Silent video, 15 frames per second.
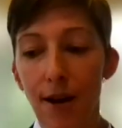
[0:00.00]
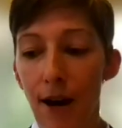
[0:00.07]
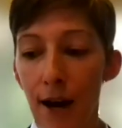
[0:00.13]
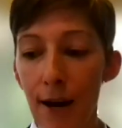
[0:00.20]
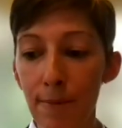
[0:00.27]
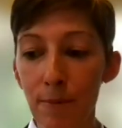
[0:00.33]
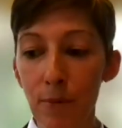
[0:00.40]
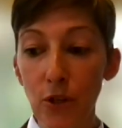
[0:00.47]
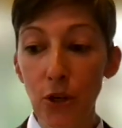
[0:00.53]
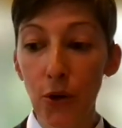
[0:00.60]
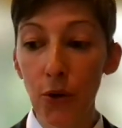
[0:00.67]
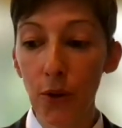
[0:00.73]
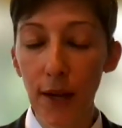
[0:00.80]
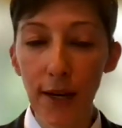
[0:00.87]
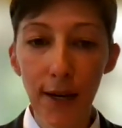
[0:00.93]
Um, so,
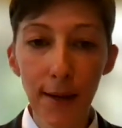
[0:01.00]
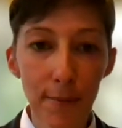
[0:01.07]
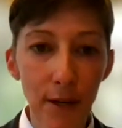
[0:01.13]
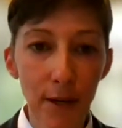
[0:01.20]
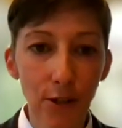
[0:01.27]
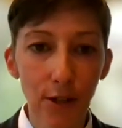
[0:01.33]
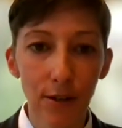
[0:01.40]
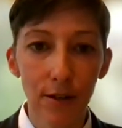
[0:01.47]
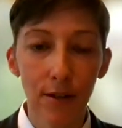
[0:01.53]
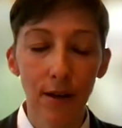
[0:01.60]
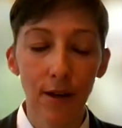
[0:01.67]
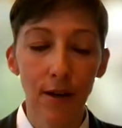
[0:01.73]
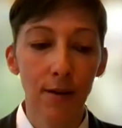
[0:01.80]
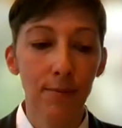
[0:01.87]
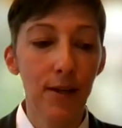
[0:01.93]
like I mentioned
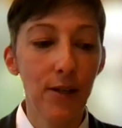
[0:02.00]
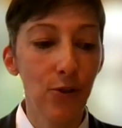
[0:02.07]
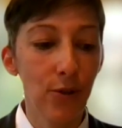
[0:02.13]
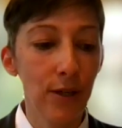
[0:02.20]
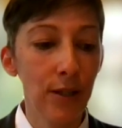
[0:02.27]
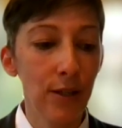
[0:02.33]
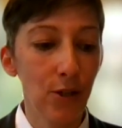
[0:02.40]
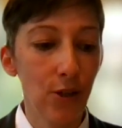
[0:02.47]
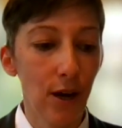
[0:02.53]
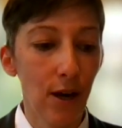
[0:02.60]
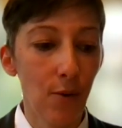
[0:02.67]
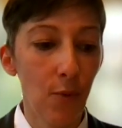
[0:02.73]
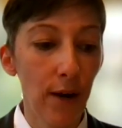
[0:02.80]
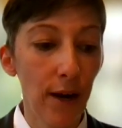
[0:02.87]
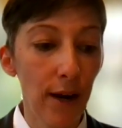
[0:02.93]
um, during the talk,
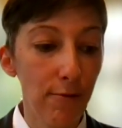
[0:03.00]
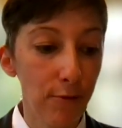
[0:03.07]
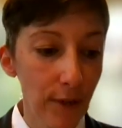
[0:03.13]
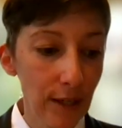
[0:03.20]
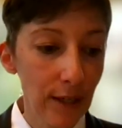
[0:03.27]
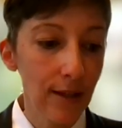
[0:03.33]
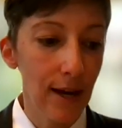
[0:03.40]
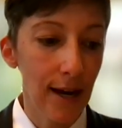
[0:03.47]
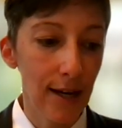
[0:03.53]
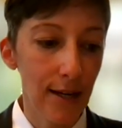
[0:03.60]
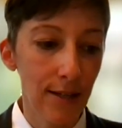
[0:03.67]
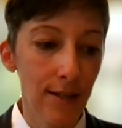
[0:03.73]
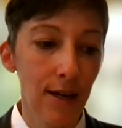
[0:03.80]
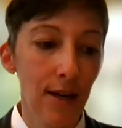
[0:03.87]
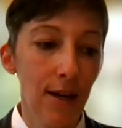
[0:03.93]
what I've
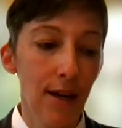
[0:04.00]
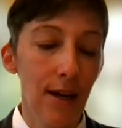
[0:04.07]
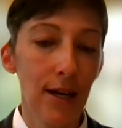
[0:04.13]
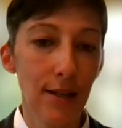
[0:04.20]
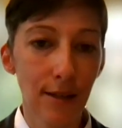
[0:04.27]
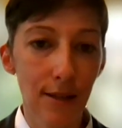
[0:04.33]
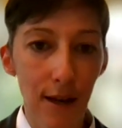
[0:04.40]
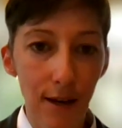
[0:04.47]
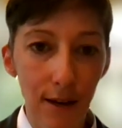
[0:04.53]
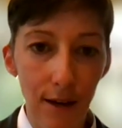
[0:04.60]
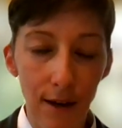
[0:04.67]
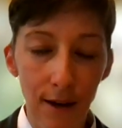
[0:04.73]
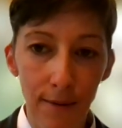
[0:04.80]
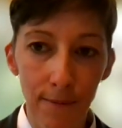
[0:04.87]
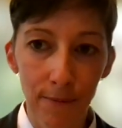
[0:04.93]
realized is that
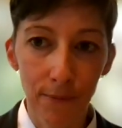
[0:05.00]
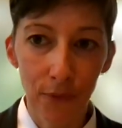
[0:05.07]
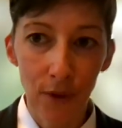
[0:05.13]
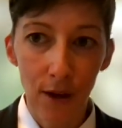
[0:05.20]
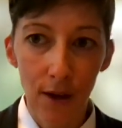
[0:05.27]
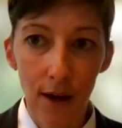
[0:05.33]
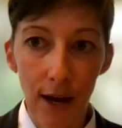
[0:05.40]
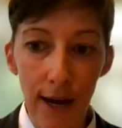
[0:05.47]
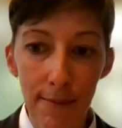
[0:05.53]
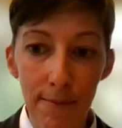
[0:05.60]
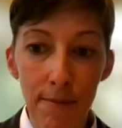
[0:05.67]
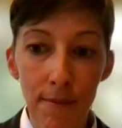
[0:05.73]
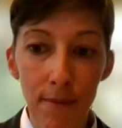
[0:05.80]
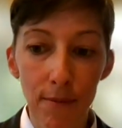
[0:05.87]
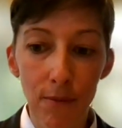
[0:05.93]
um,
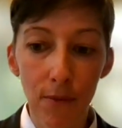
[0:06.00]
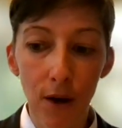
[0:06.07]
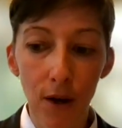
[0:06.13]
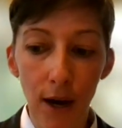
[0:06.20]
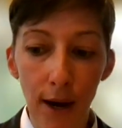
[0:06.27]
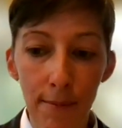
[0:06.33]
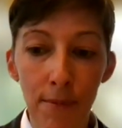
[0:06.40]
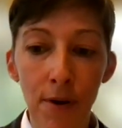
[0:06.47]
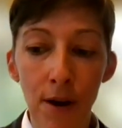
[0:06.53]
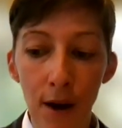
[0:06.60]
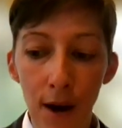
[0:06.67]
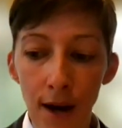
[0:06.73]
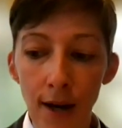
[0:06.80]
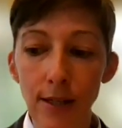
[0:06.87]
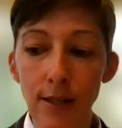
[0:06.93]
I'm I'm
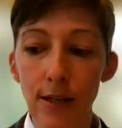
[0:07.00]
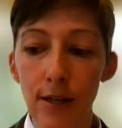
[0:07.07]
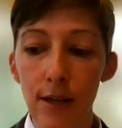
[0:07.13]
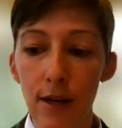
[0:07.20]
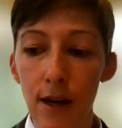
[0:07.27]
not